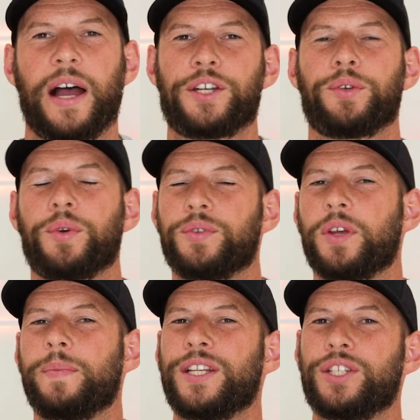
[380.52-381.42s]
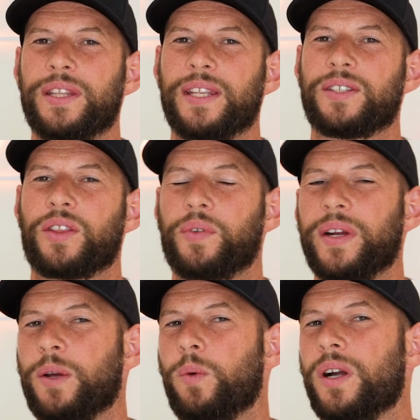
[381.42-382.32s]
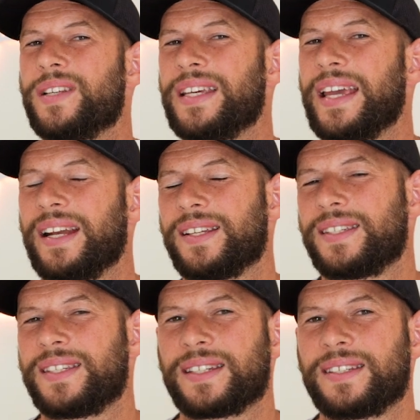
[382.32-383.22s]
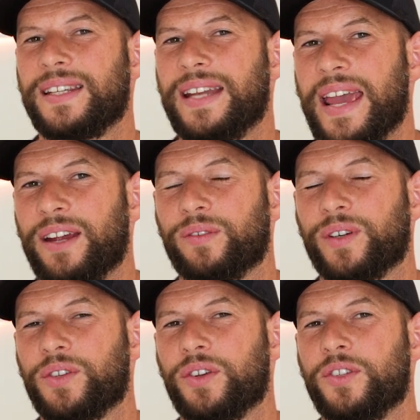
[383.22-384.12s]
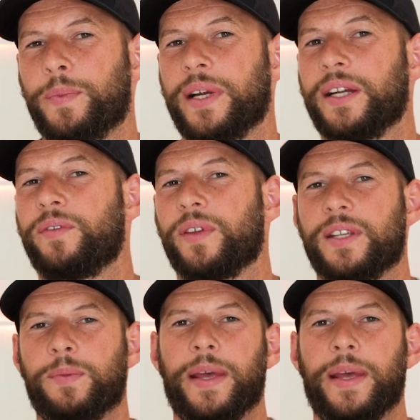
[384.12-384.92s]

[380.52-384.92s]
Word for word: I should also mention there's a three-year warranty and a 60-day returns period for this